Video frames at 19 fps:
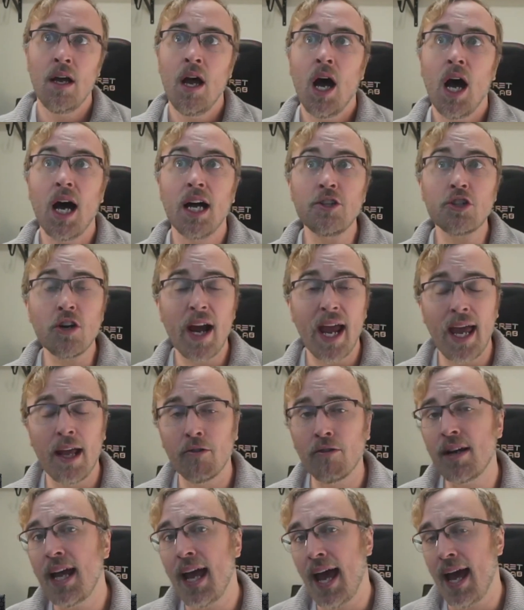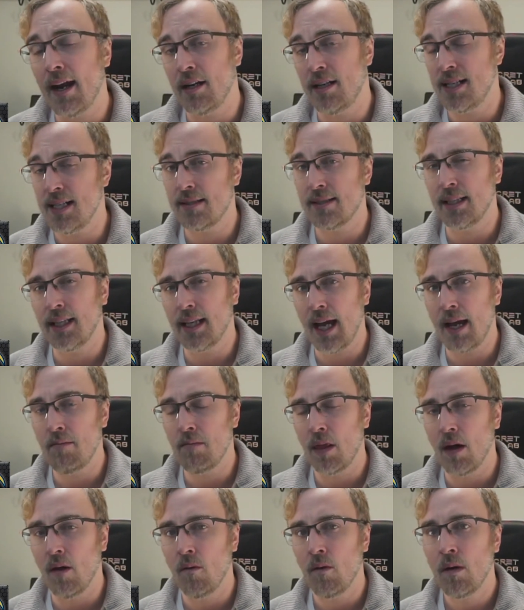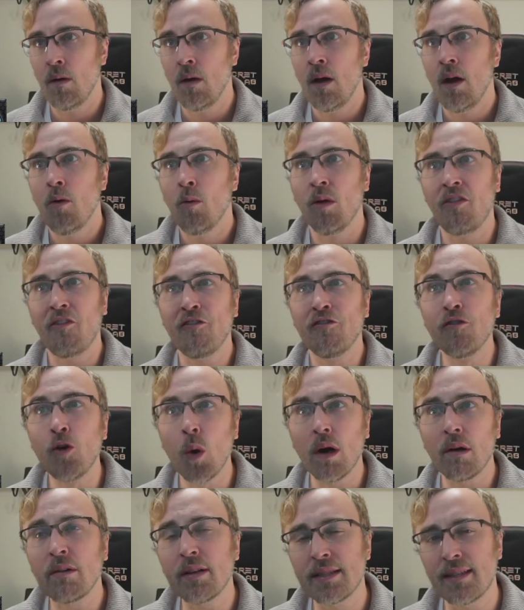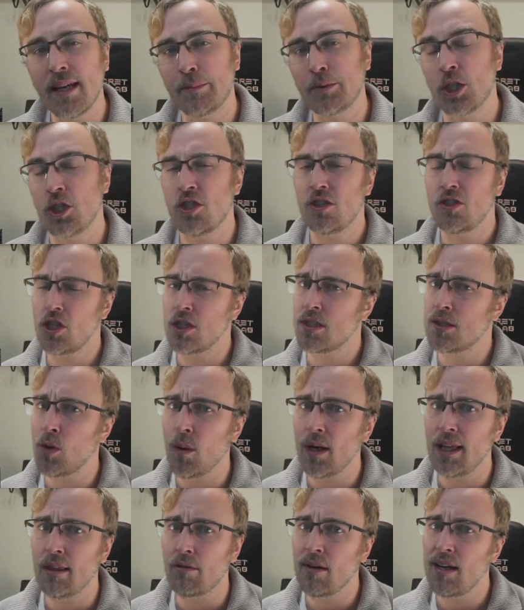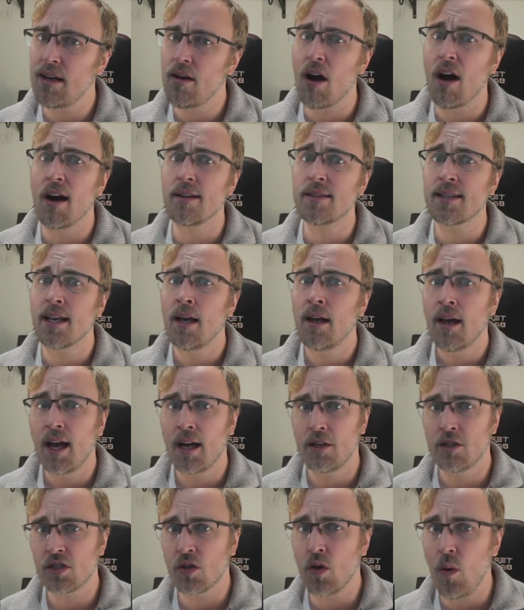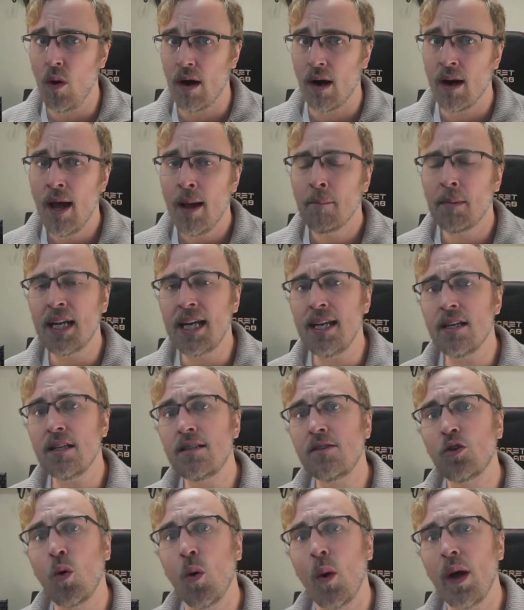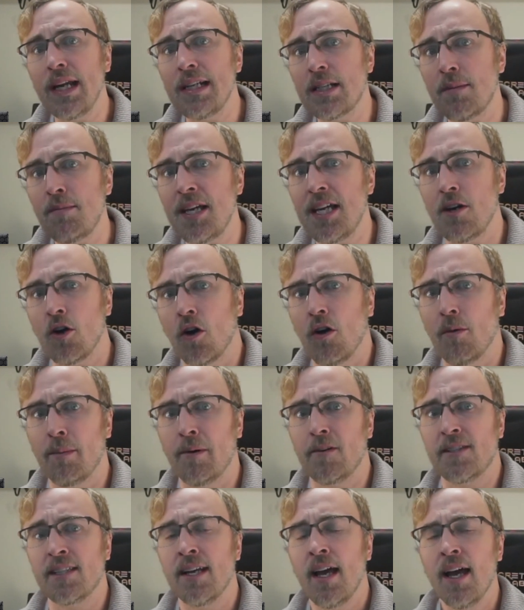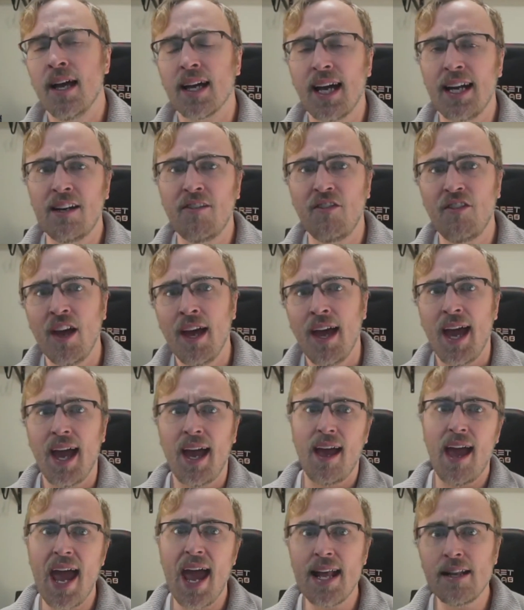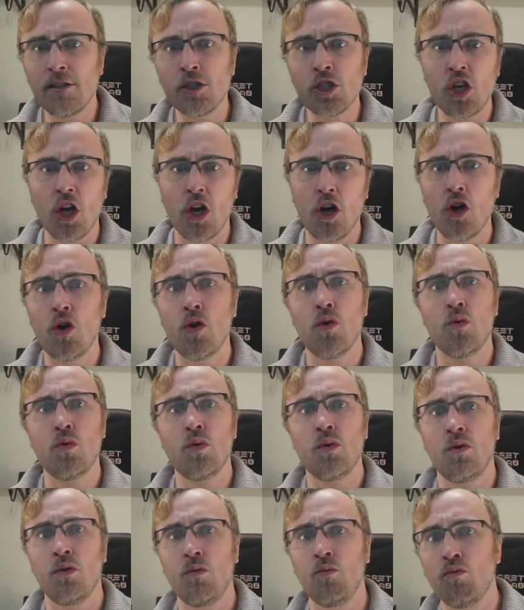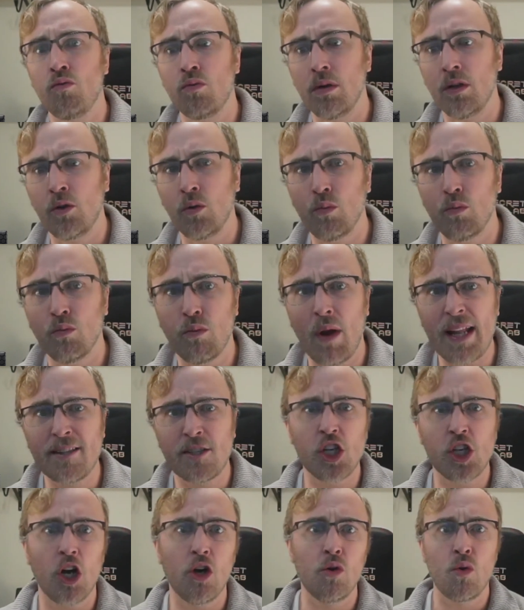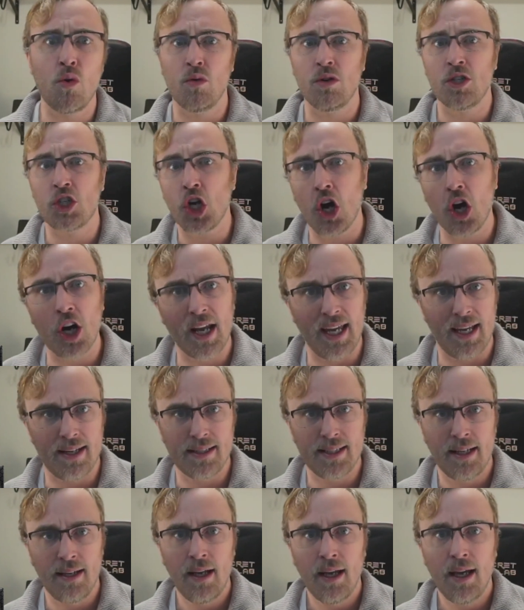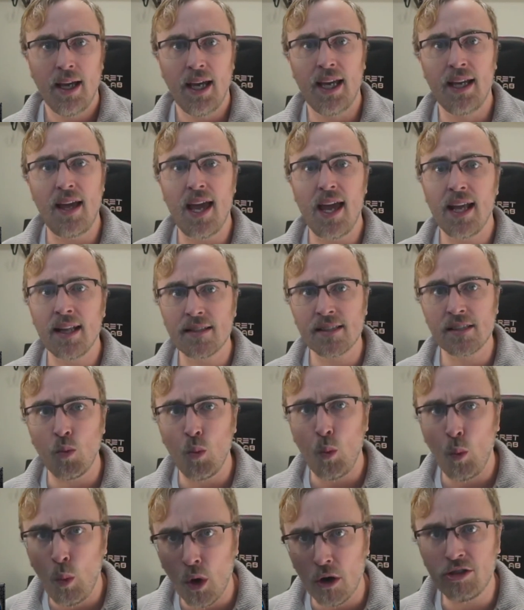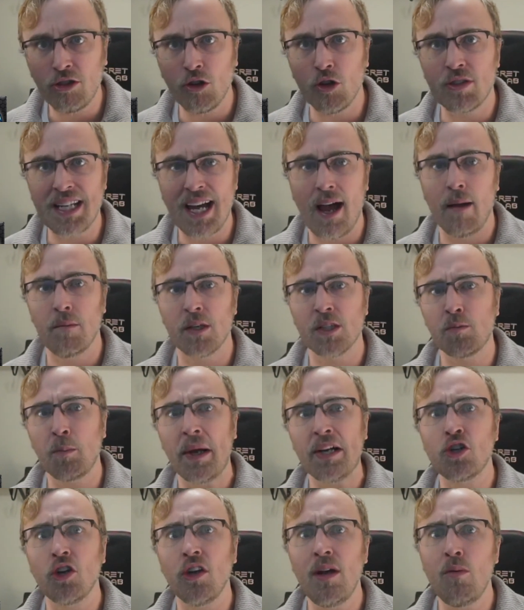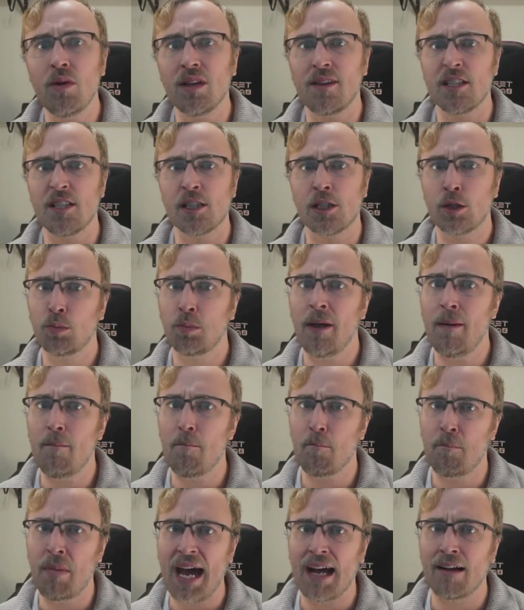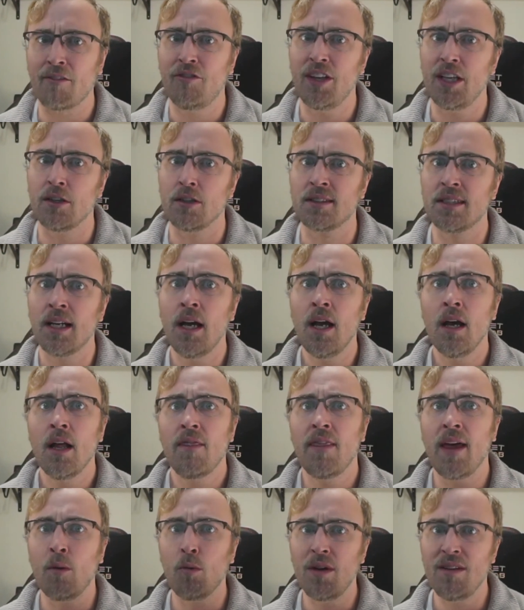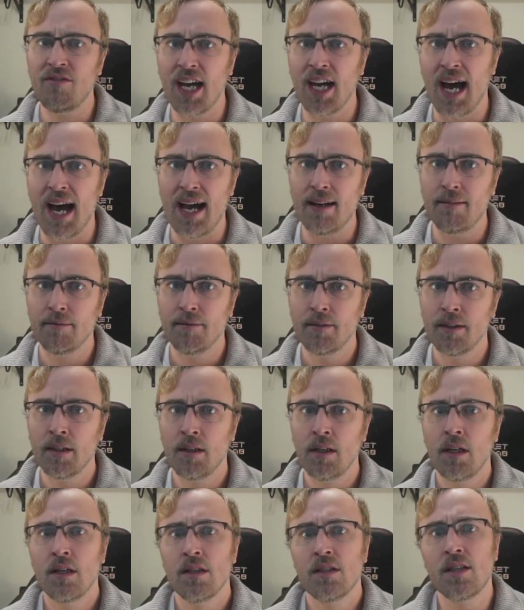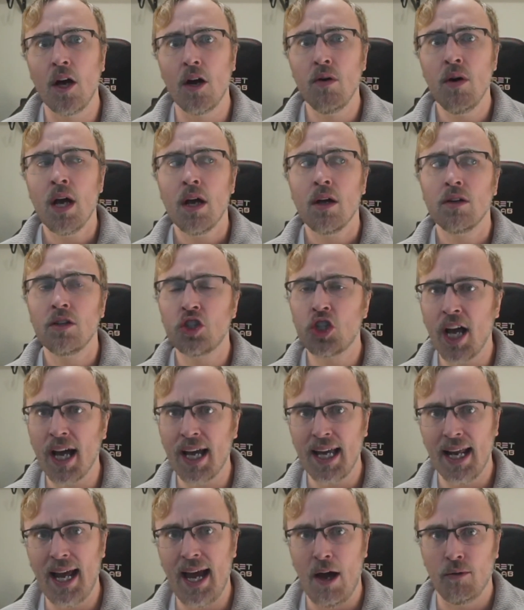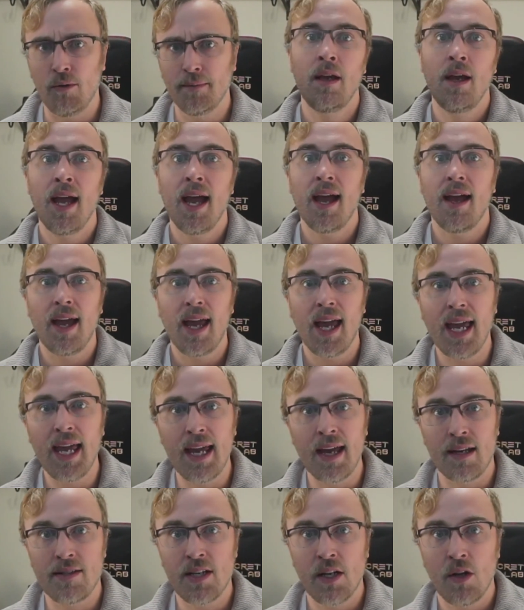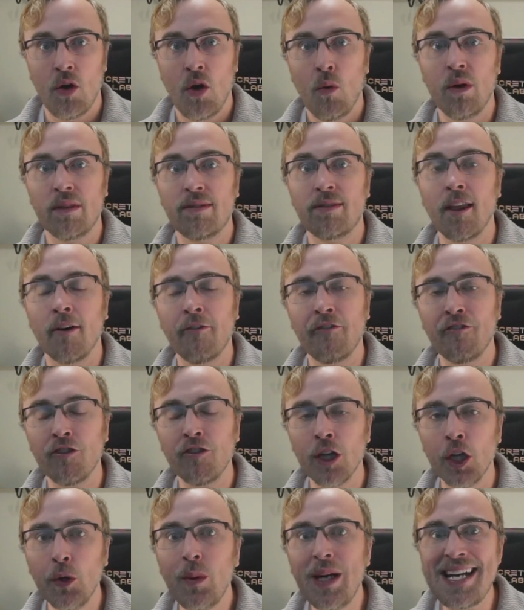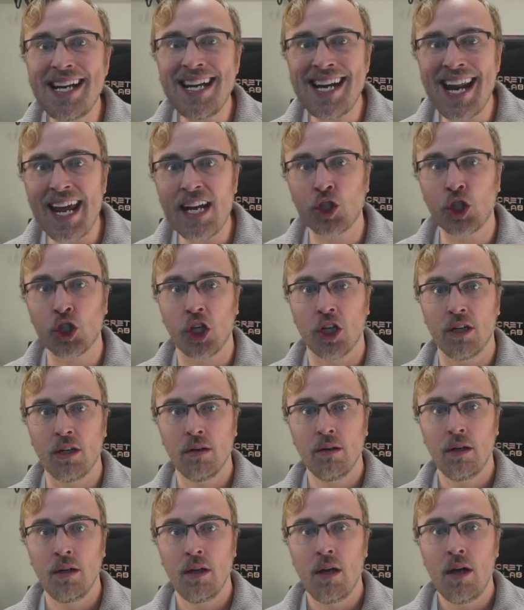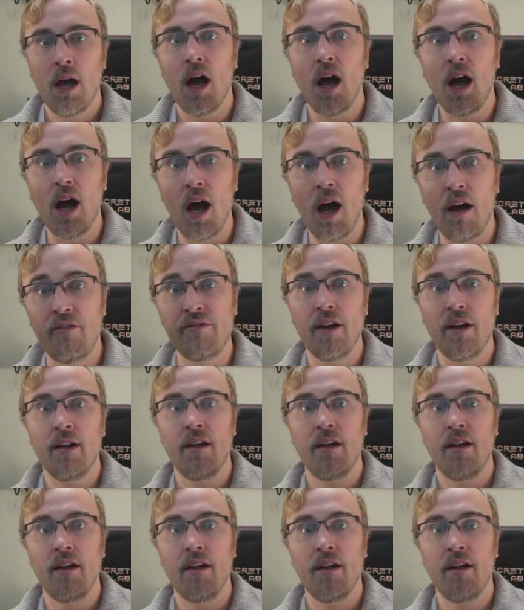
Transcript: Hunter Henry had a decent game, though, with 4 receptions, just 23 yards, and a score. But he is going to be Herbert's kind of end zone, red zone target. It's worth your time, especially with the split backfield that we've got. So check it out. And with the fluid nature of